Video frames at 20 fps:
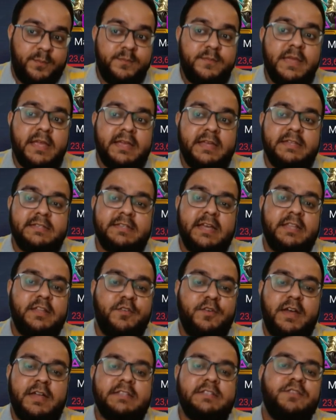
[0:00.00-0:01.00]
because
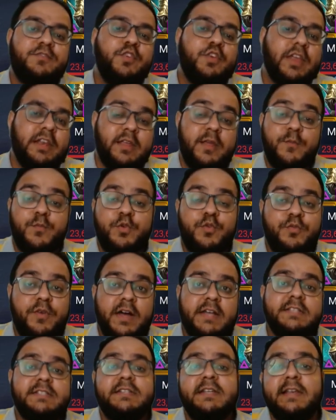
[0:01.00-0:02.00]
otherwise, if you're killing him too
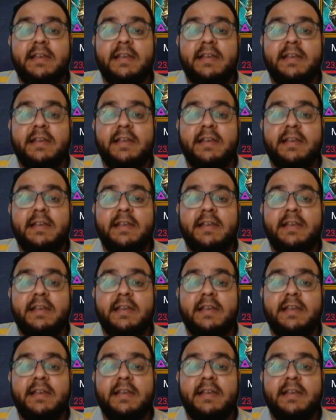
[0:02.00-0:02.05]
fast,